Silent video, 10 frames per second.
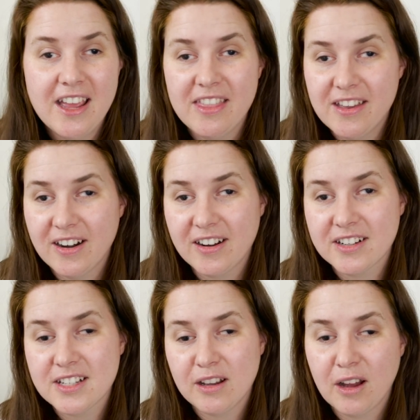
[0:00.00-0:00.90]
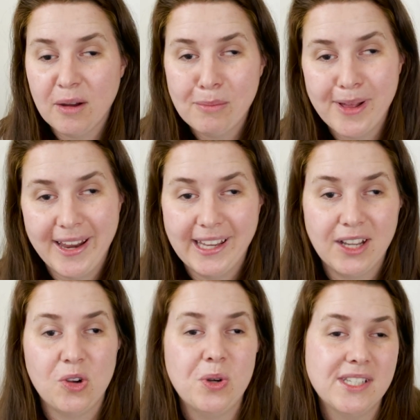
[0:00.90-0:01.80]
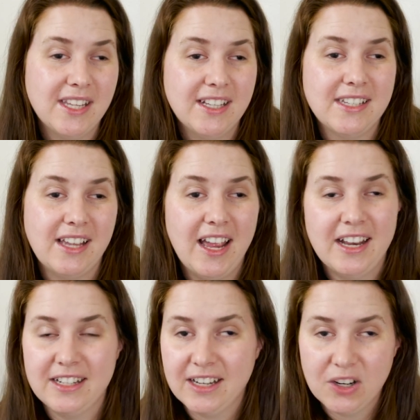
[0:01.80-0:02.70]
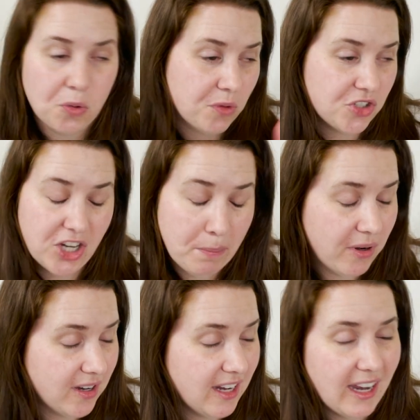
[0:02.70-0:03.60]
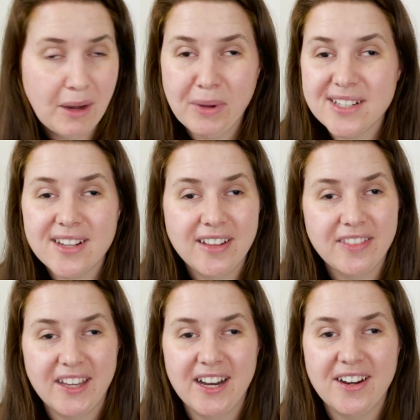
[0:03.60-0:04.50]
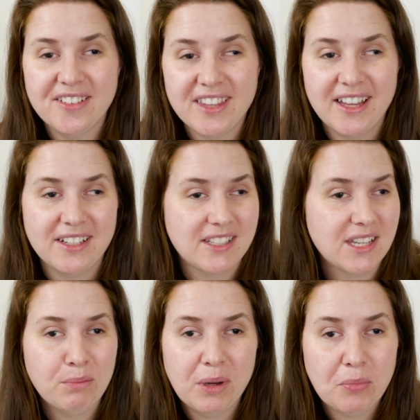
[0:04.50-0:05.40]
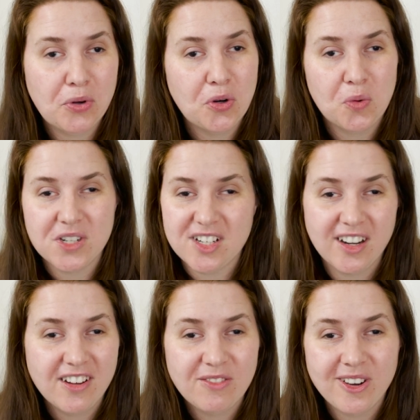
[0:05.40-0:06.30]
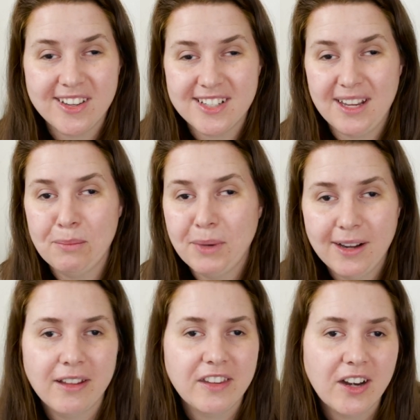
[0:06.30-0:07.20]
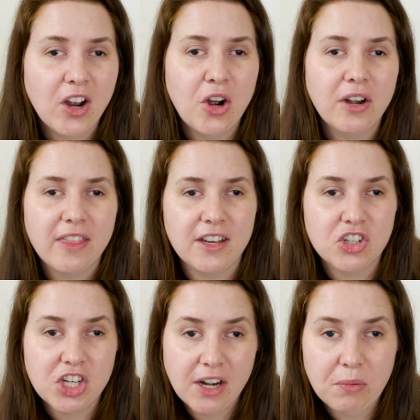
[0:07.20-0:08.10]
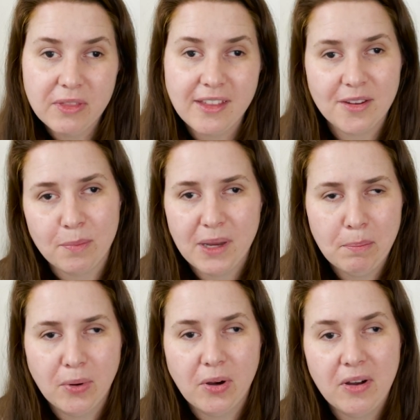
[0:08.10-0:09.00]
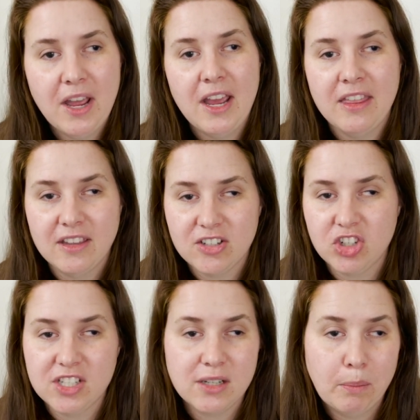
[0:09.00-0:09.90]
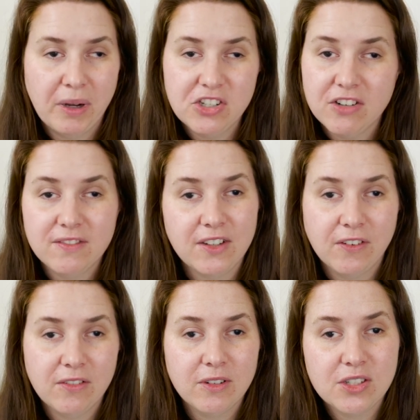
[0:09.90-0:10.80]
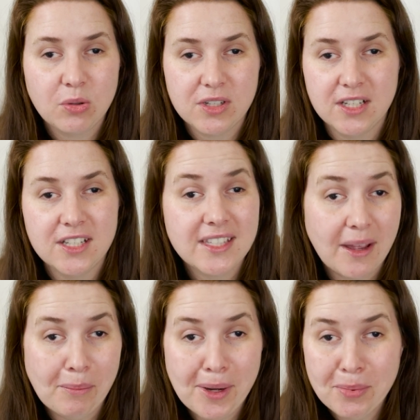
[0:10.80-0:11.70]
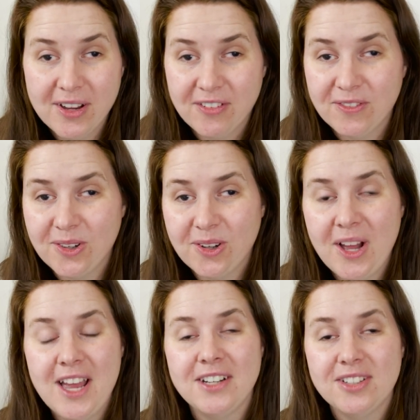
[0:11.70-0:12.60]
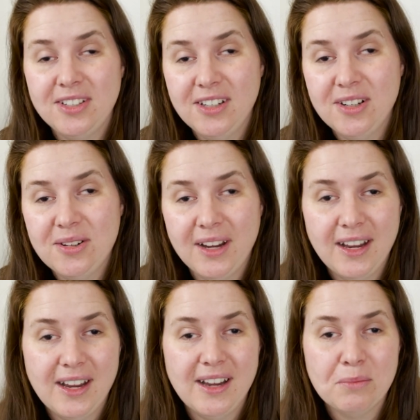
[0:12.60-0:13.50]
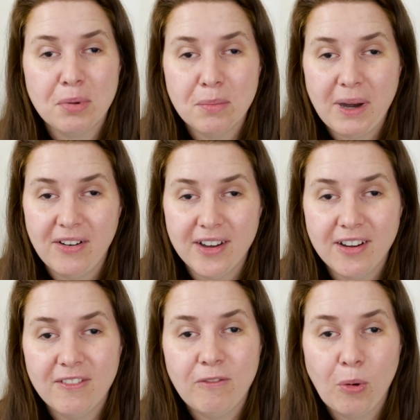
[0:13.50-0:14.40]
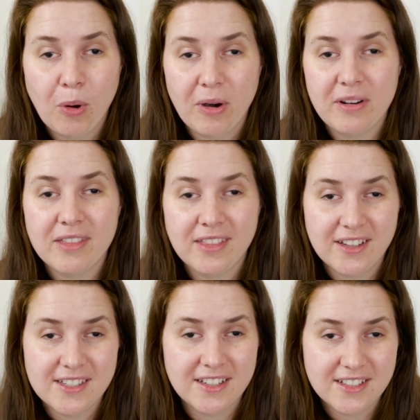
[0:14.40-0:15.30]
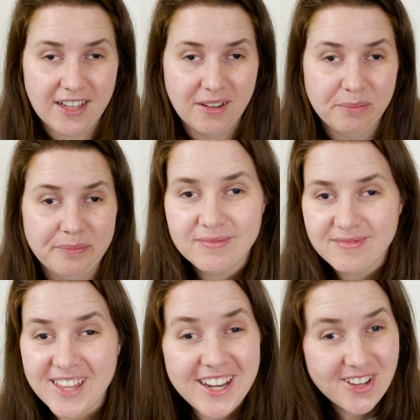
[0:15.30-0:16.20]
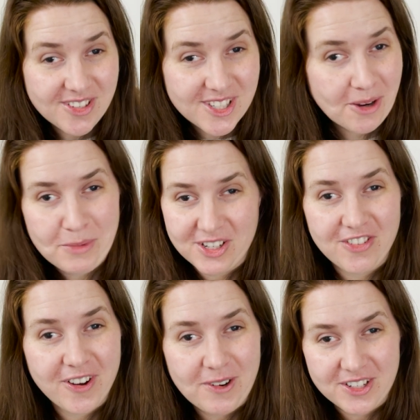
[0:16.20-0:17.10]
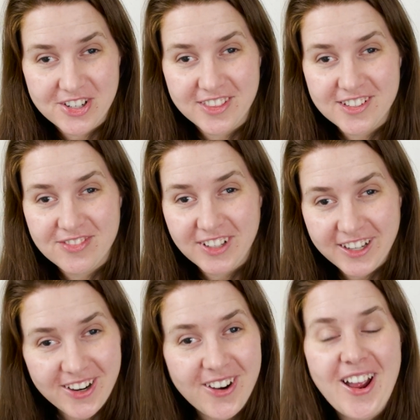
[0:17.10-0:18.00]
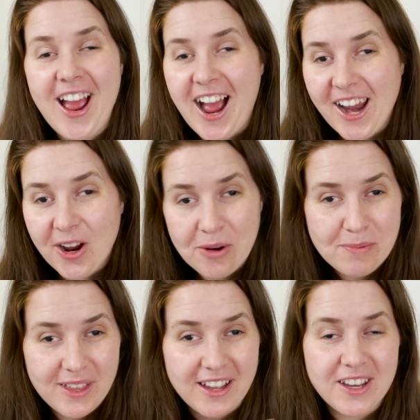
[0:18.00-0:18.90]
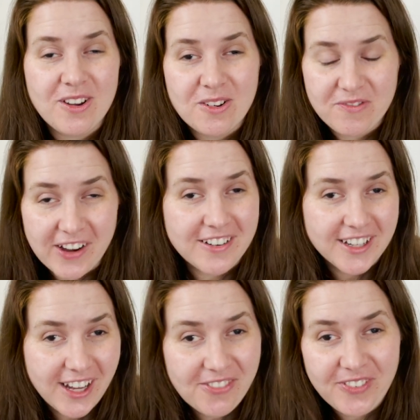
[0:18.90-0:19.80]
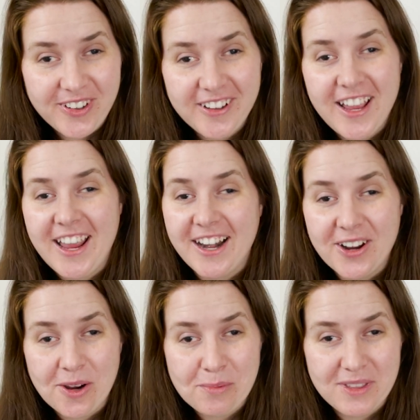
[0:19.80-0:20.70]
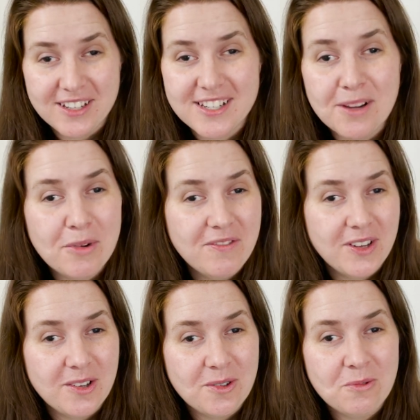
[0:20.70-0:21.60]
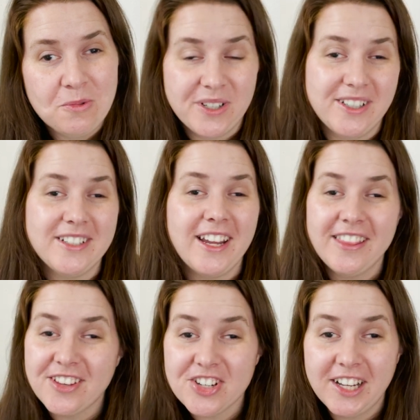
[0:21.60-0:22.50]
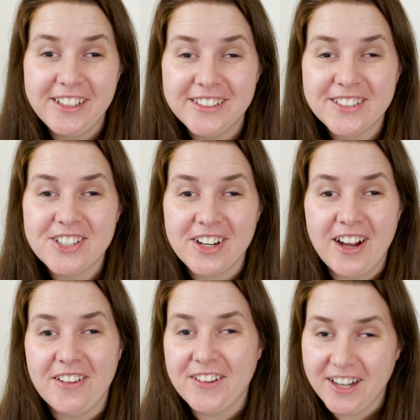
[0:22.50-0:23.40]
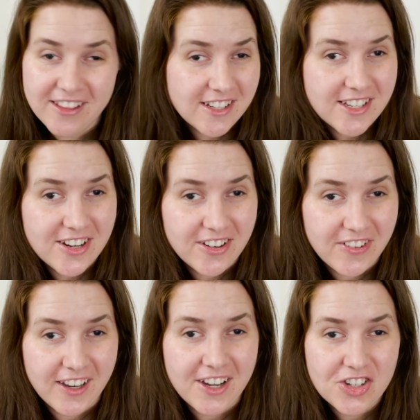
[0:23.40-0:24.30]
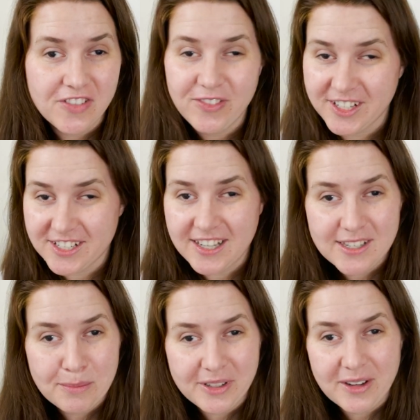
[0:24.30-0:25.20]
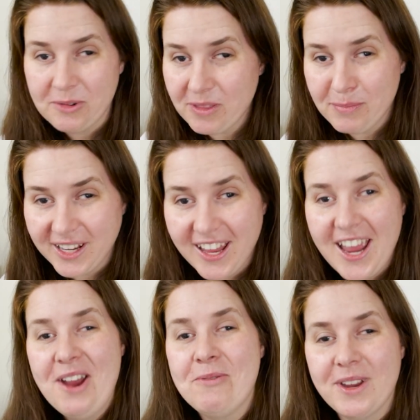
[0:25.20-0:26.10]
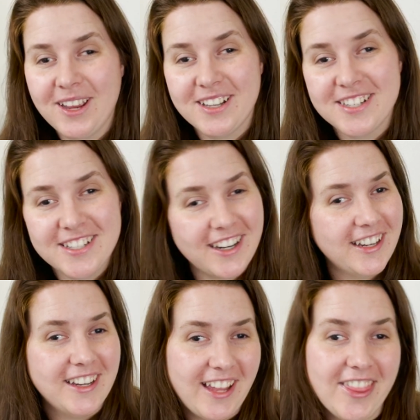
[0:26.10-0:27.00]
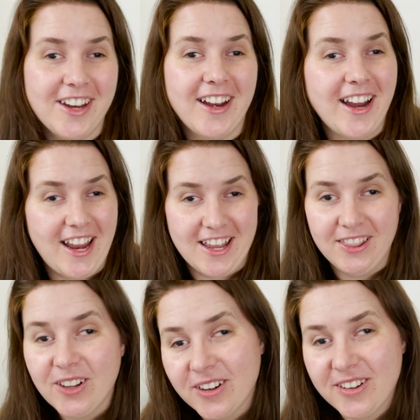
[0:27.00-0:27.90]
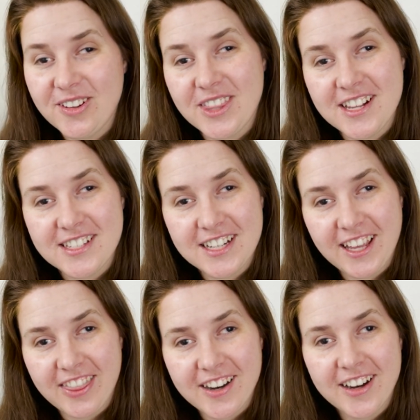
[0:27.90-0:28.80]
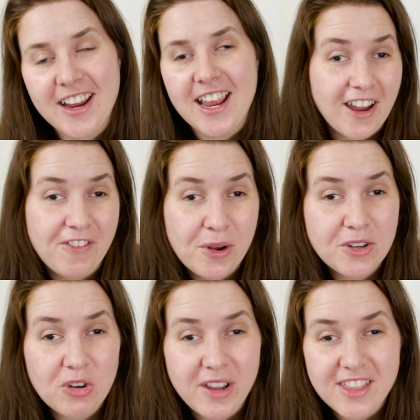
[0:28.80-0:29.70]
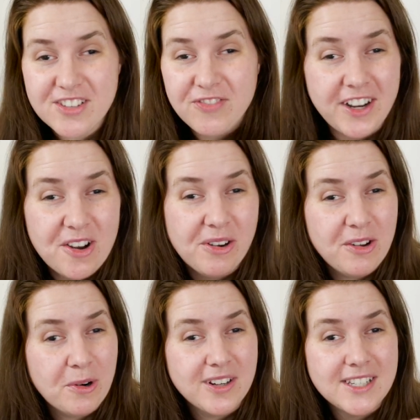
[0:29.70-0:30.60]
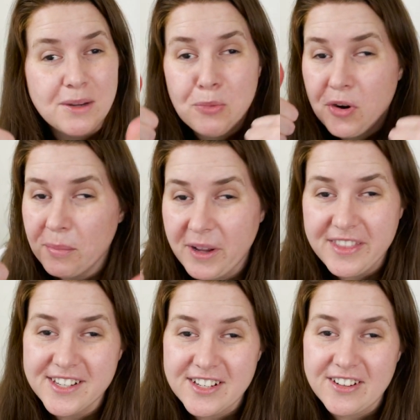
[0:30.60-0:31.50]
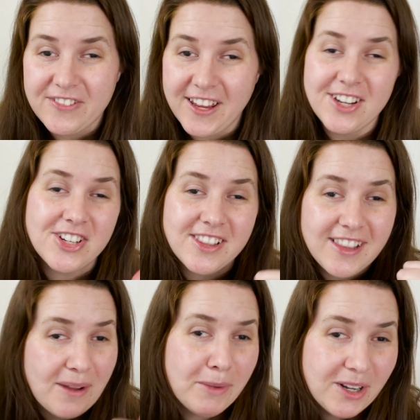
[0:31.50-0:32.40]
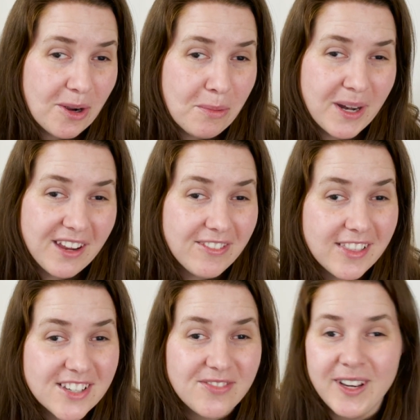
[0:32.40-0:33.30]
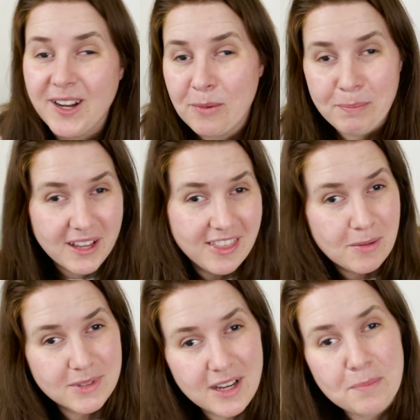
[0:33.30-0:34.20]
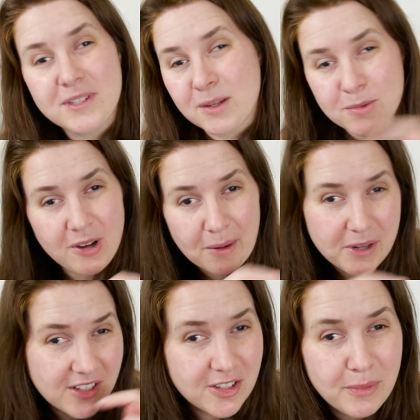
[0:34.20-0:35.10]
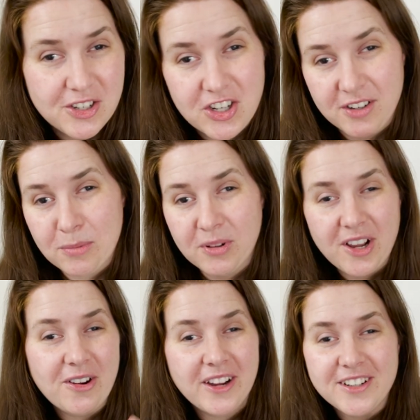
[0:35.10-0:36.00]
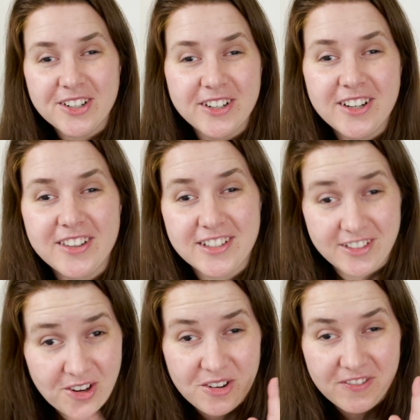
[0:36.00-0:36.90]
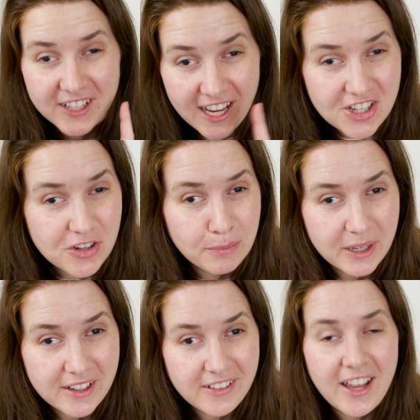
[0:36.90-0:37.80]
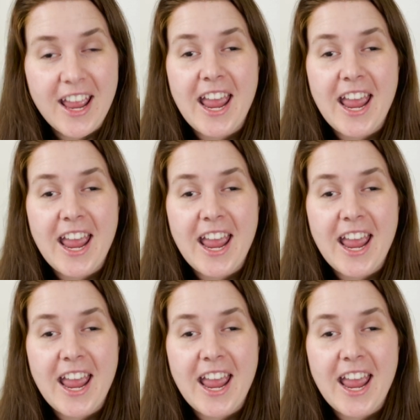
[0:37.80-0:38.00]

There are some like Quizlets and Jeopardy game I saw on there that some people who were studying for the exam made on their own and then shared with other people. There's just a bunch of different resources that might be helpful to you in preparing for this exam. Thank you so much for watching this video. I hope that you found it helpful, and I hope that some of you will take the challenge of getting this certification for accessibility with me. We can study together and learn new things together. If you enjoyed this video and you want to see more about this certification, let me know by giving this video a big thumbs up, subscribing to my channel below, and turning on the notification bell.